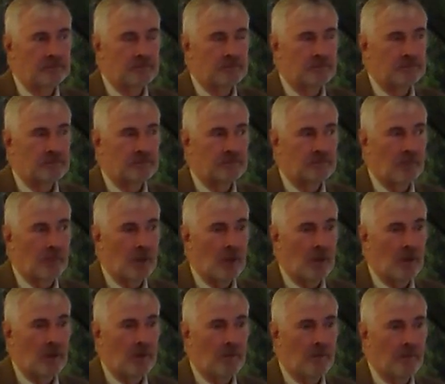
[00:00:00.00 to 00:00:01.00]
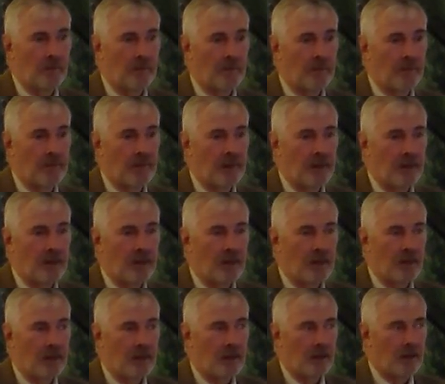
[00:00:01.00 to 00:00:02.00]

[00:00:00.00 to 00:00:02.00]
[no speech]